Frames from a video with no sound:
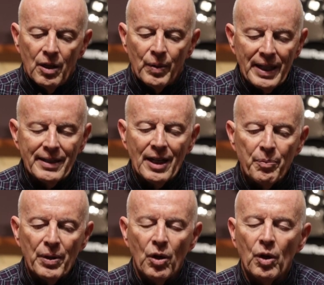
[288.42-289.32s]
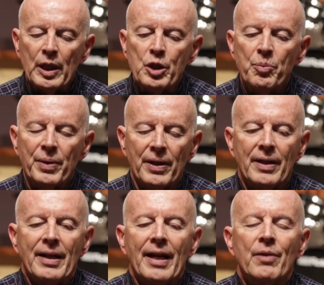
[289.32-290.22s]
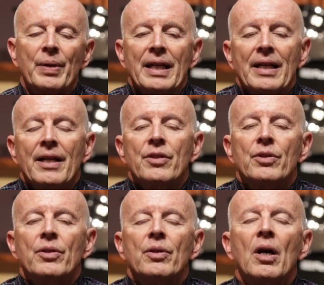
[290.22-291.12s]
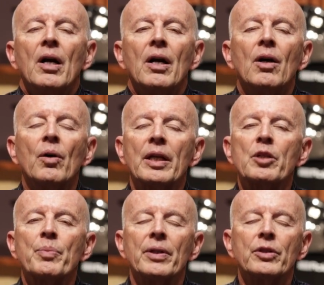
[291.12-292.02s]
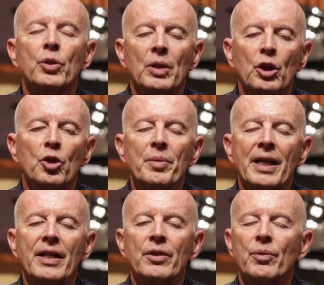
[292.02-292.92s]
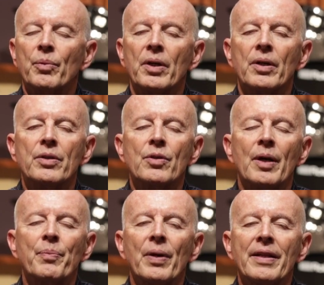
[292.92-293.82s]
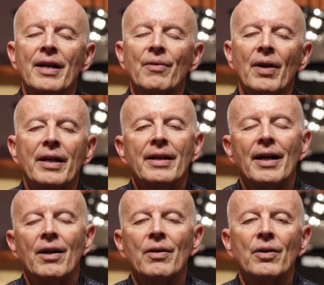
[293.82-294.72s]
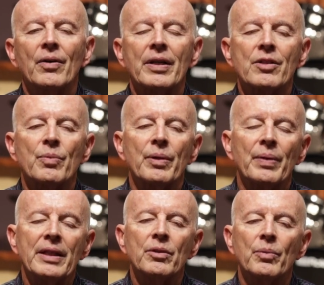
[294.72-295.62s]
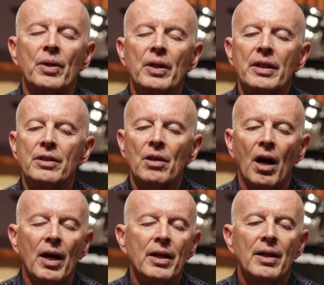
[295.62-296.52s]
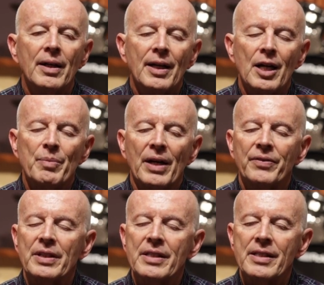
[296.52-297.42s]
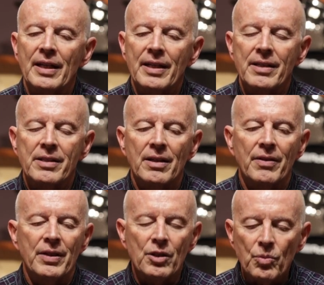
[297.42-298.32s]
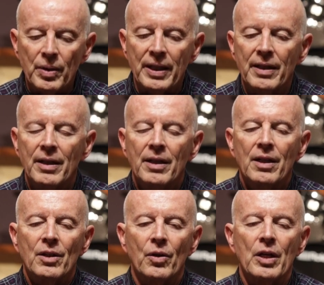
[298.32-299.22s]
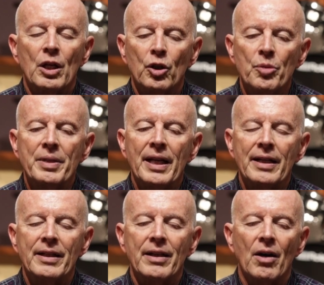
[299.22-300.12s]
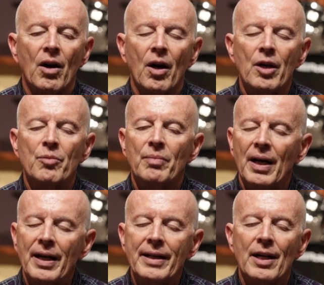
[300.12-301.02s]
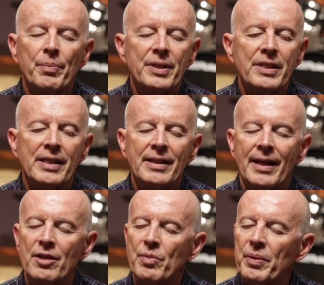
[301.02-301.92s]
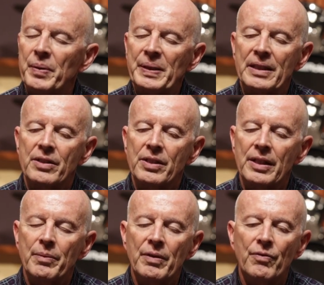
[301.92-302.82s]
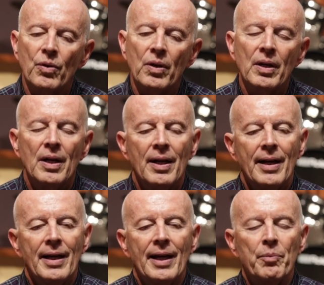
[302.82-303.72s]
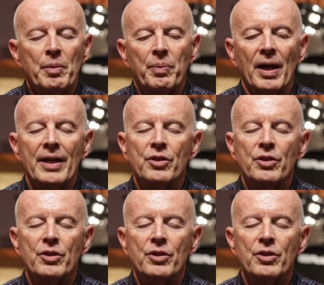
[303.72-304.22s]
we need the help of the Holy Spirit, and we need you, uh, Holy Spirit, to illuminate your word. So I pray that right now, Lord, as we read the word and talk about these things uh, this week, Lord, illuminate it in our heart and mind. Help us see things maybe we didn't see before. Help apply